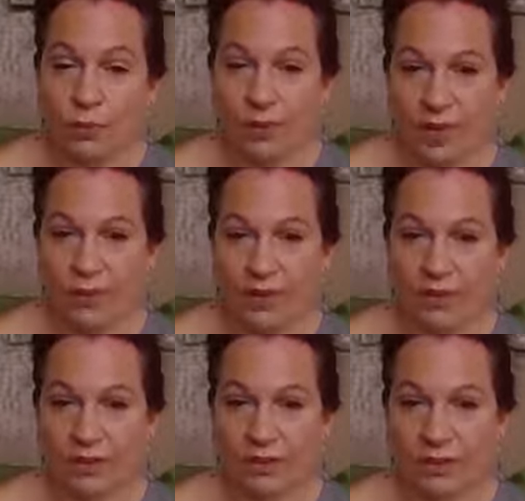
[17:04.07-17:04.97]

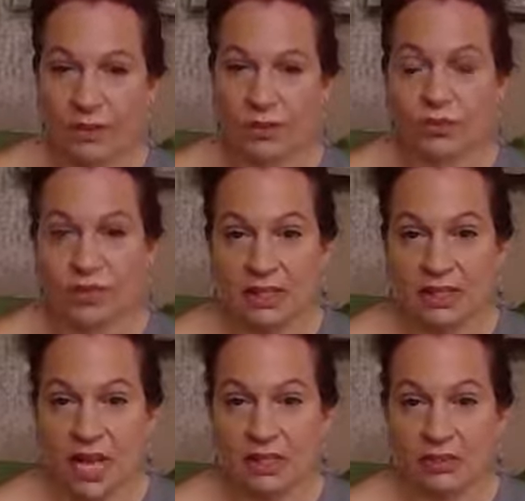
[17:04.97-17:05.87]
maybe you send
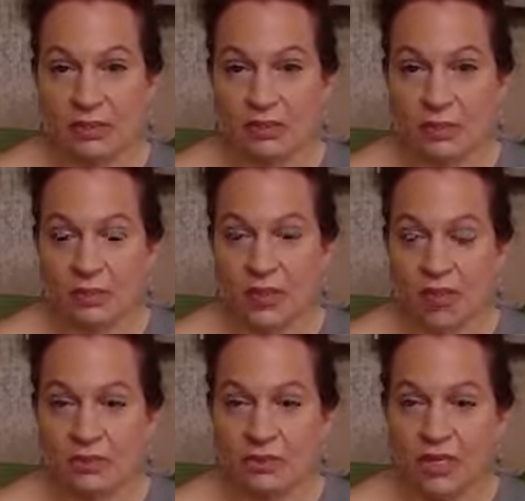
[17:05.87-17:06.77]
it out to someone
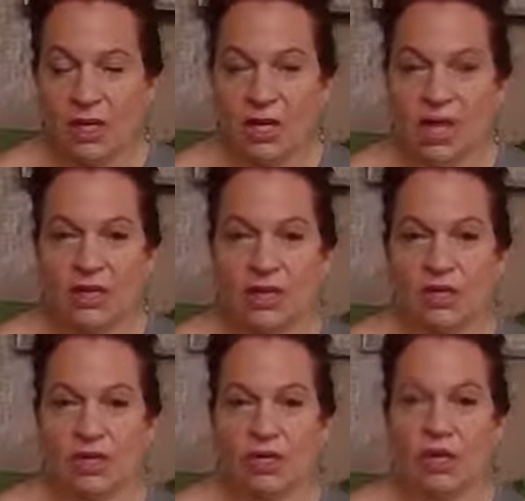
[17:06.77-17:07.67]
else and
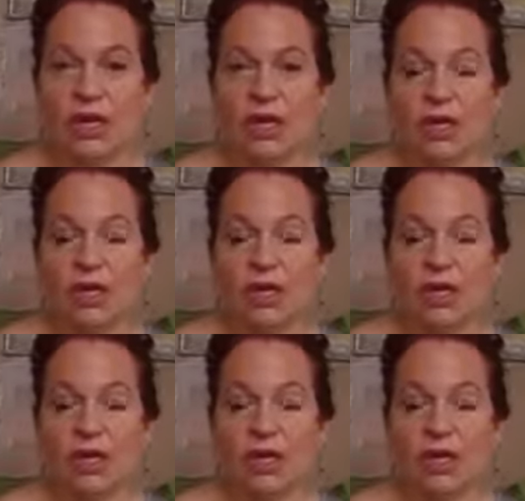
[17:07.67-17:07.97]
they're going to,